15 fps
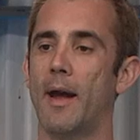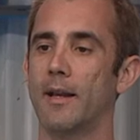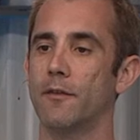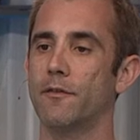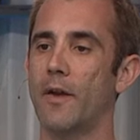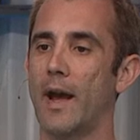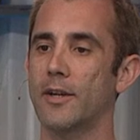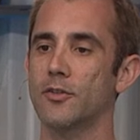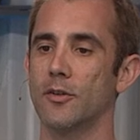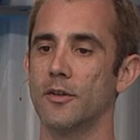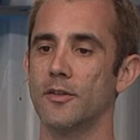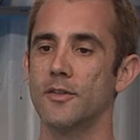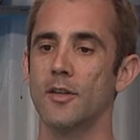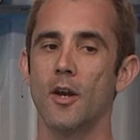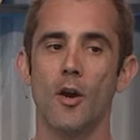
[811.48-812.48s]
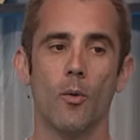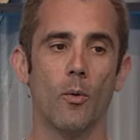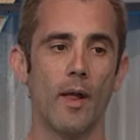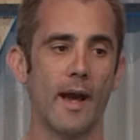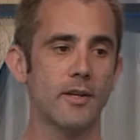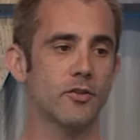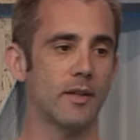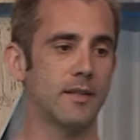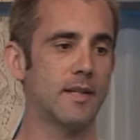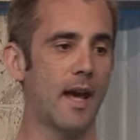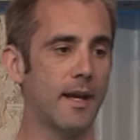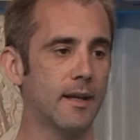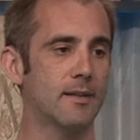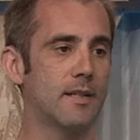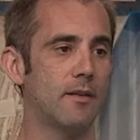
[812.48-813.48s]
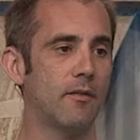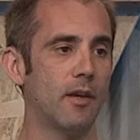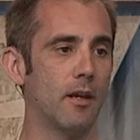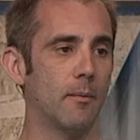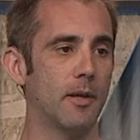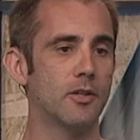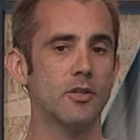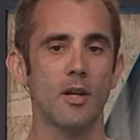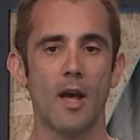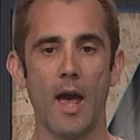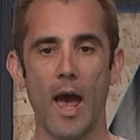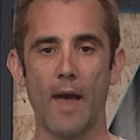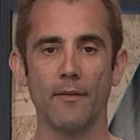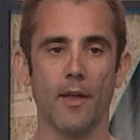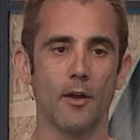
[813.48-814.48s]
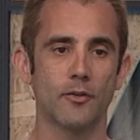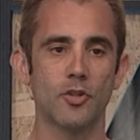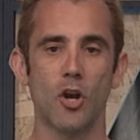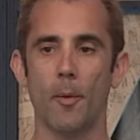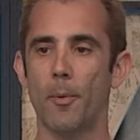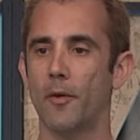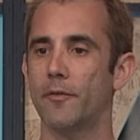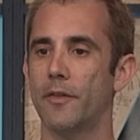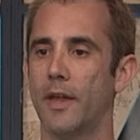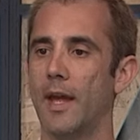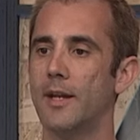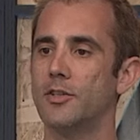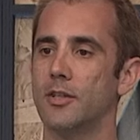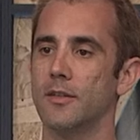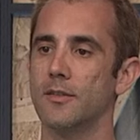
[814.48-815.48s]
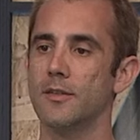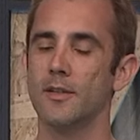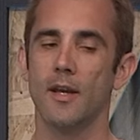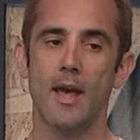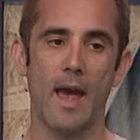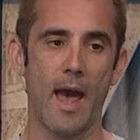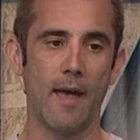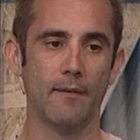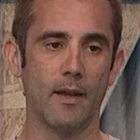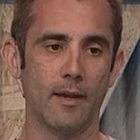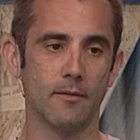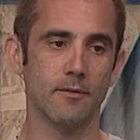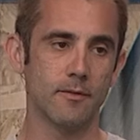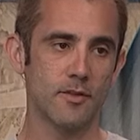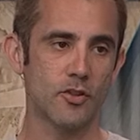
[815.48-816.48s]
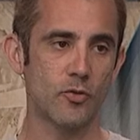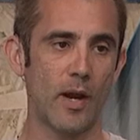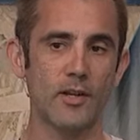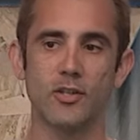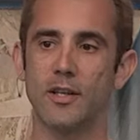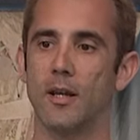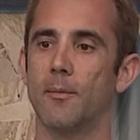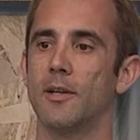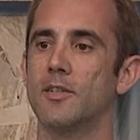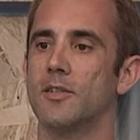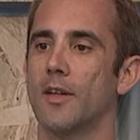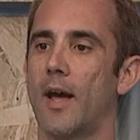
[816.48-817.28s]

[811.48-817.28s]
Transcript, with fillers: manufacturers will actually take a TV image and they'll chop off the edges and then stretch the image